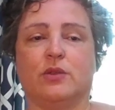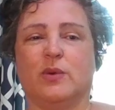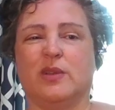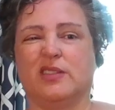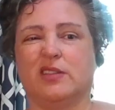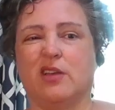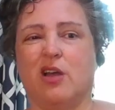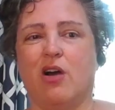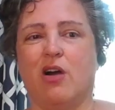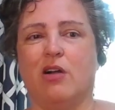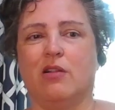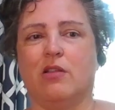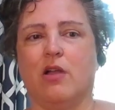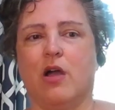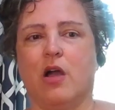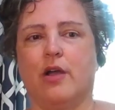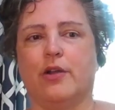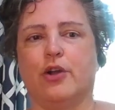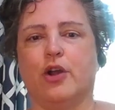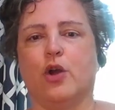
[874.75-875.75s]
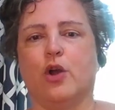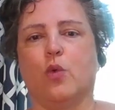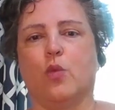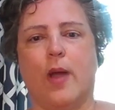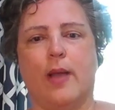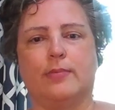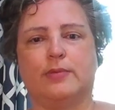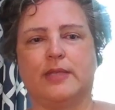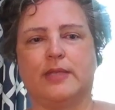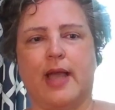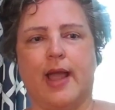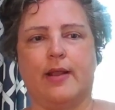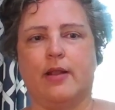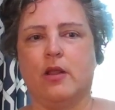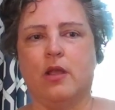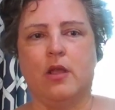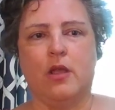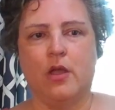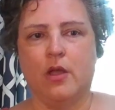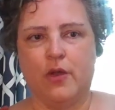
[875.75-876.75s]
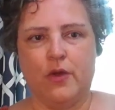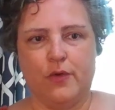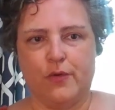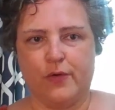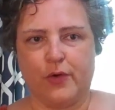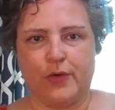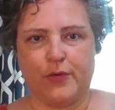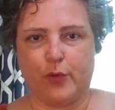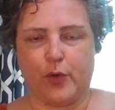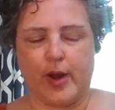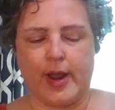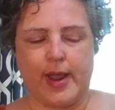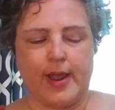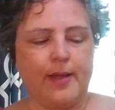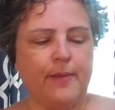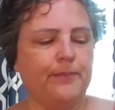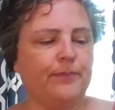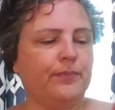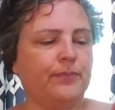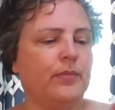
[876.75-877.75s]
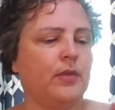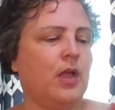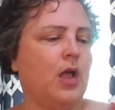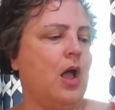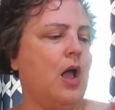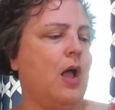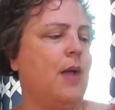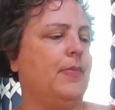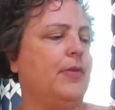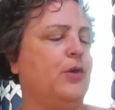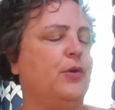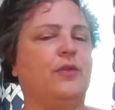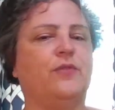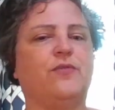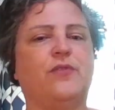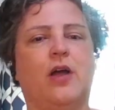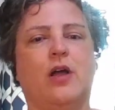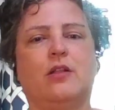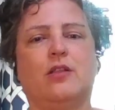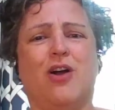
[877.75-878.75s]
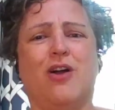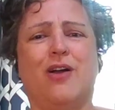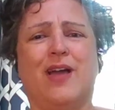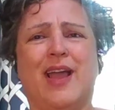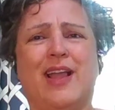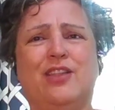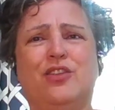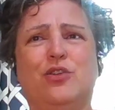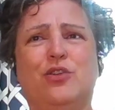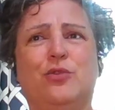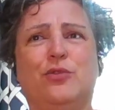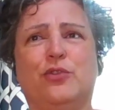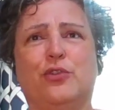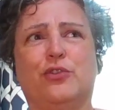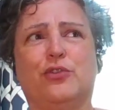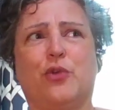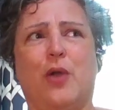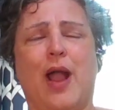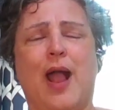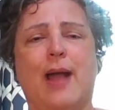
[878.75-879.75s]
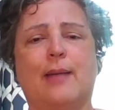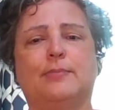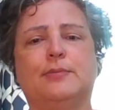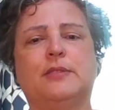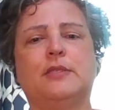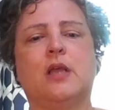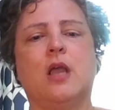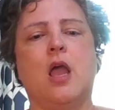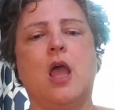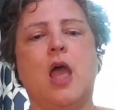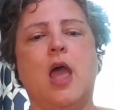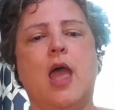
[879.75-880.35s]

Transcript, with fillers: So, it's all on her website for free um, that you can follow along and use your scraps.